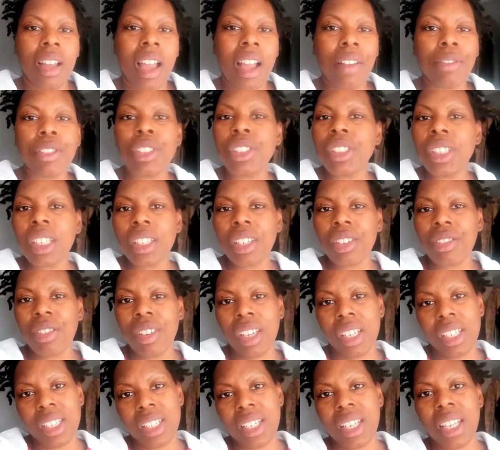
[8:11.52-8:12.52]
I've just had a
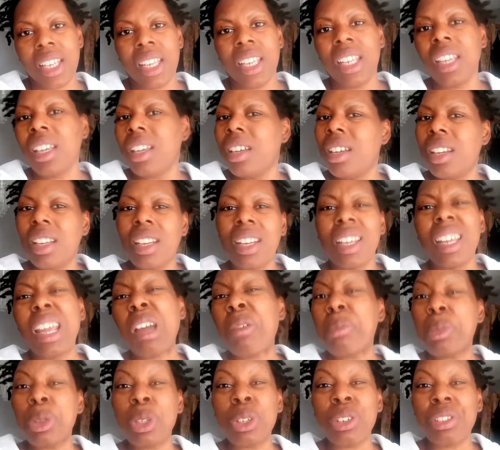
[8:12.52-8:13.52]
green tea and I
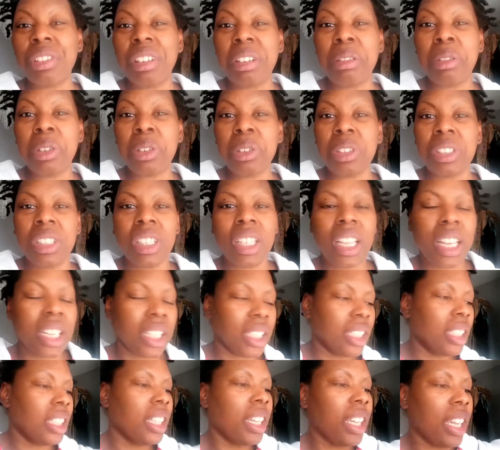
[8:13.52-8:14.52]
am hungry, I'm not going to
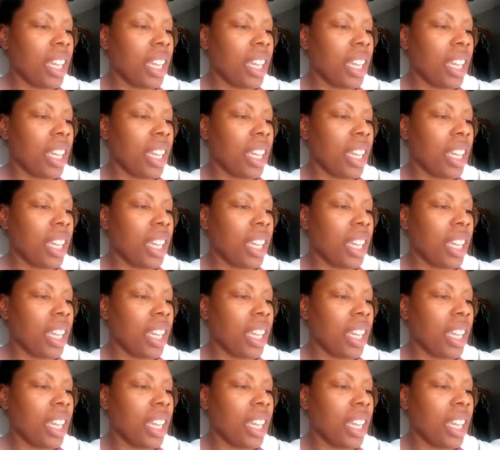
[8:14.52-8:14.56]
lie.